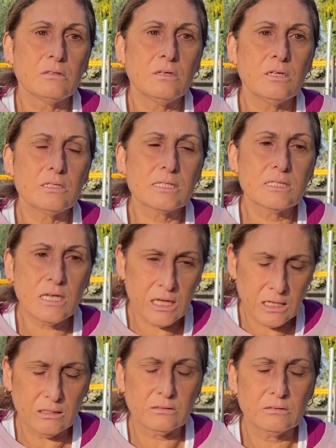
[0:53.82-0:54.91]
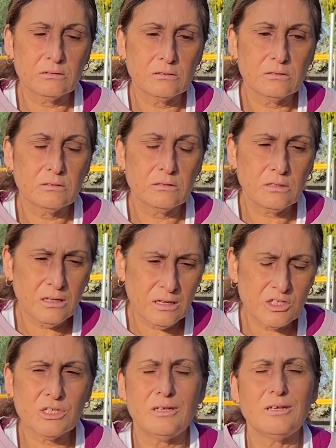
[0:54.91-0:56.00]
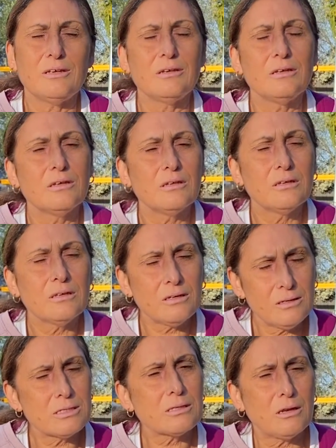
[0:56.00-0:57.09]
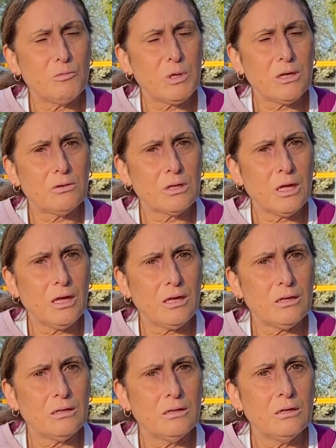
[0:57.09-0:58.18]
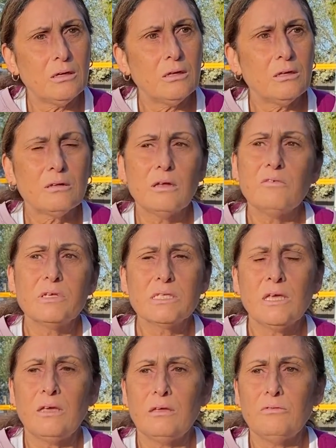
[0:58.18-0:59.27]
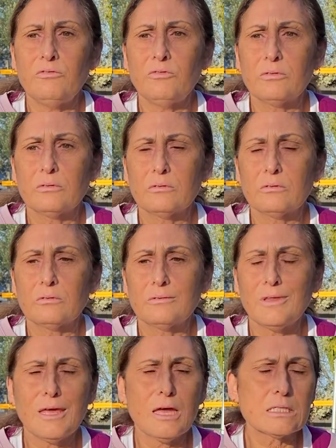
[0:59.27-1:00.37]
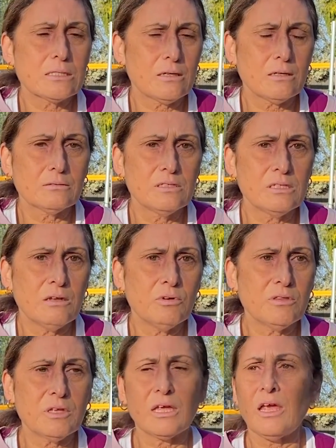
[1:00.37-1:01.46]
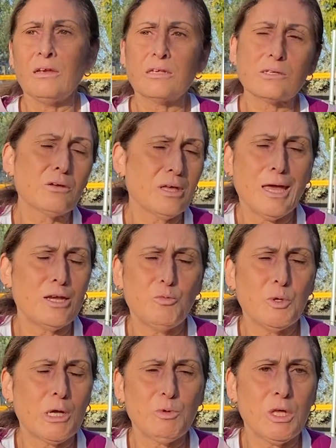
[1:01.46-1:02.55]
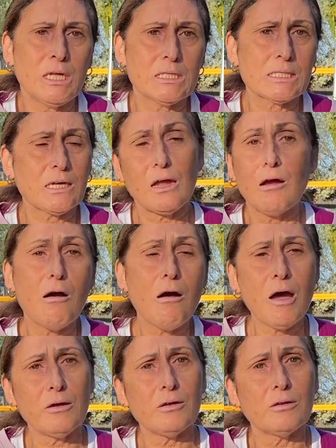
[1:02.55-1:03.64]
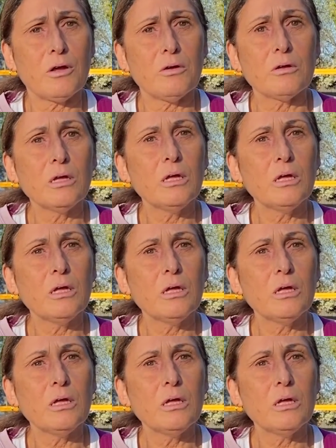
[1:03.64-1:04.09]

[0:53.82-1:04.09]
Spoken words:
and saying, actually, it is going to be okay. None of us have the answer to everything, and it's okay to put up your hand and say, I don't know,